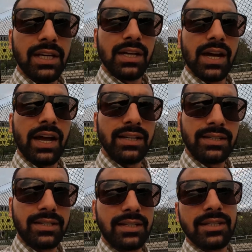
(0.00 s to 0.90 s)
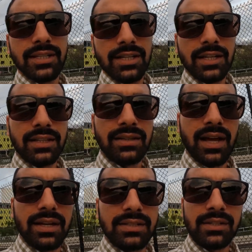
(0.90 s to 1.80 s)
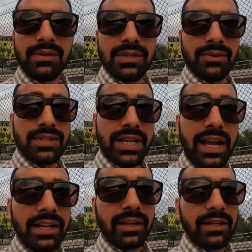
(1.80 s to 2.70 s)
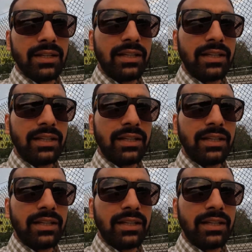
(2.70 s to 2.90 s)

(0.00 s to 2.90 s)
uh, ice that's used for skating,